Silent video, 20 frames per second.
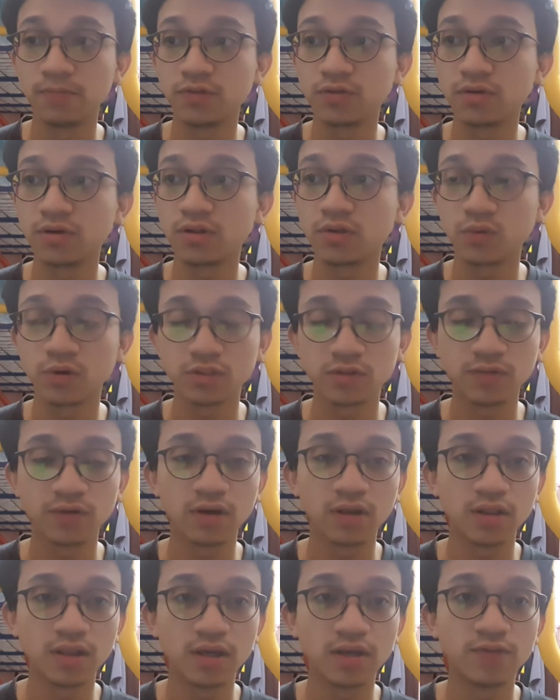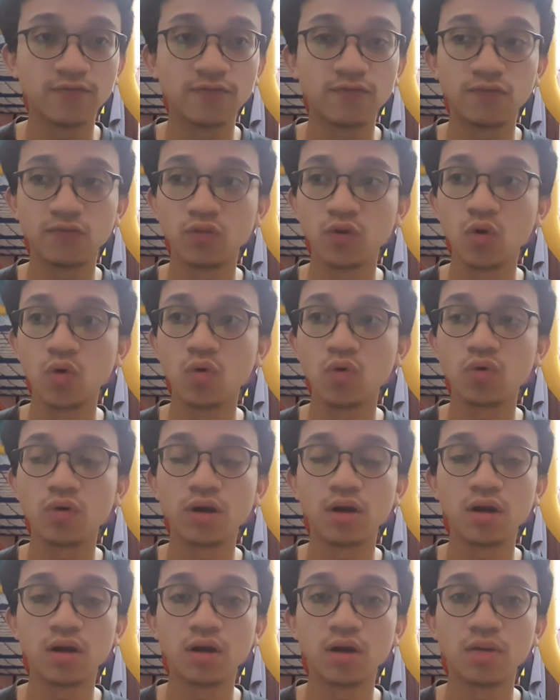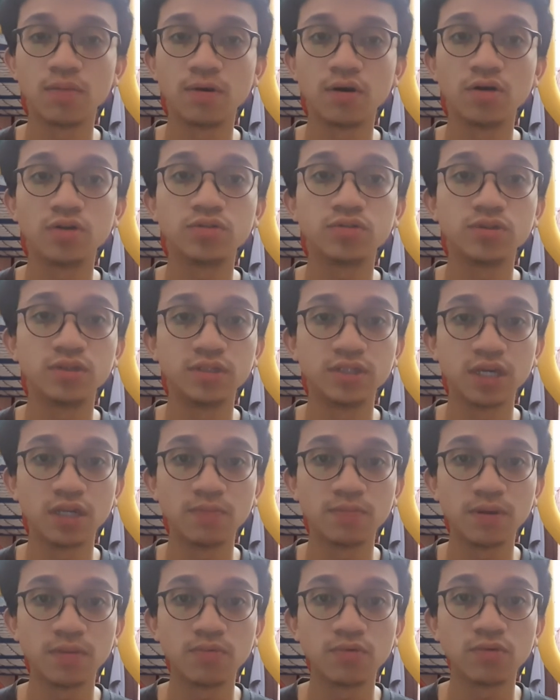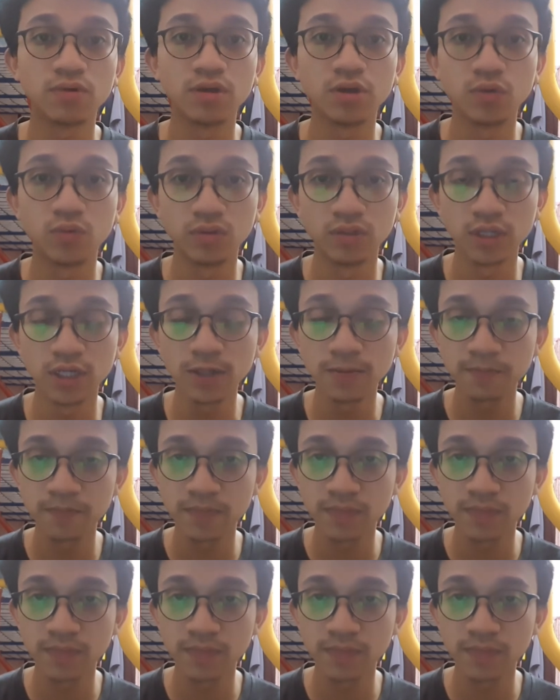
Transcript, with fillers: turn on the water valve and let it flow um, onto the sandpaper equally